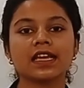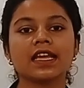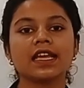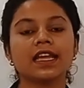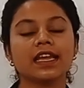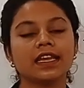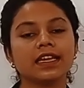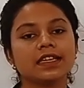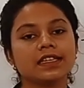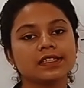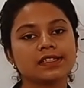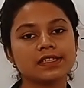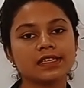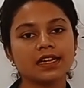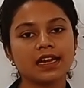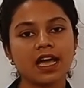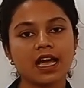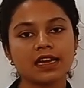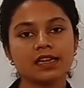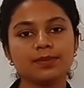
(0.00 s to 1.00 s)
It is an
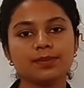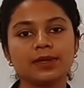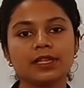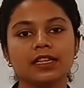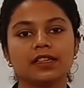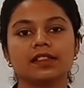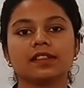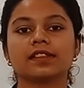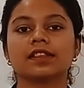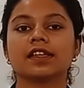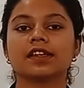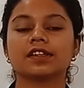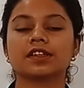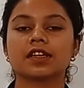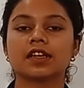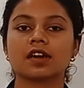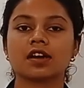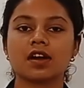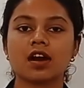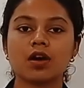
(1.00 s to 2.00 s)
animal that
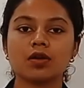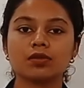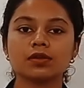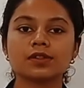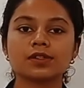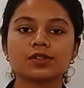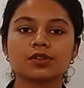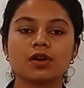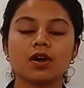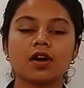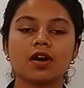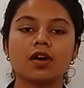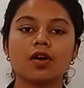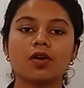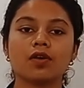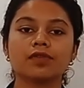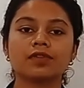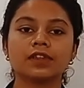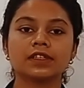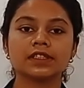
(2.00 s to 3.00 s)
crawls
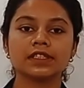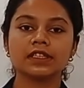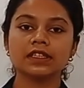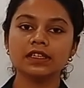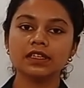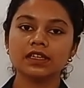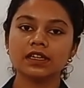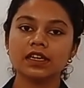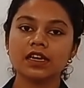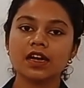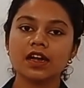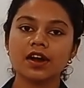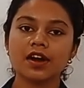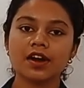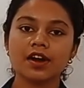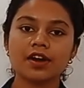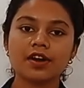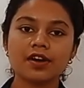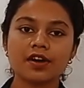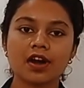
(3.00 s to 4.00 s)
over the
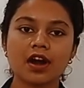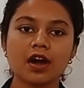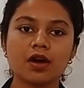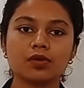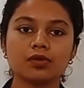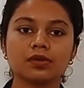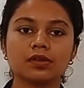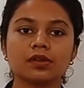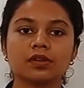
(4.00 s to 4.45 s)
ground